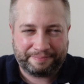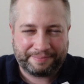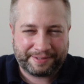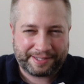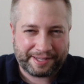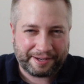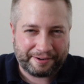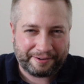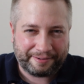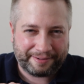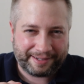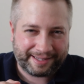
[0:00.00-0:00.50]

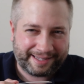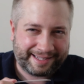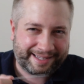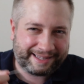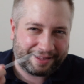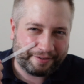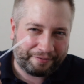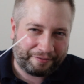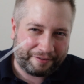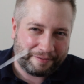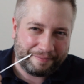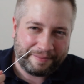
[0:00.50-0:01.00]
So it's
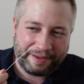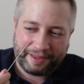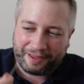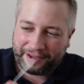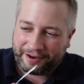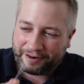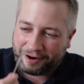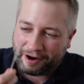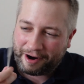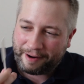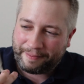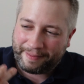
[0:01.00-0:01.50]
the
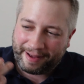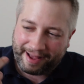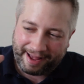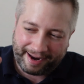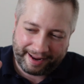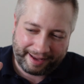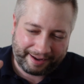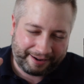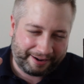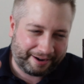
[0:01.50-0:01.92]
familiar Armani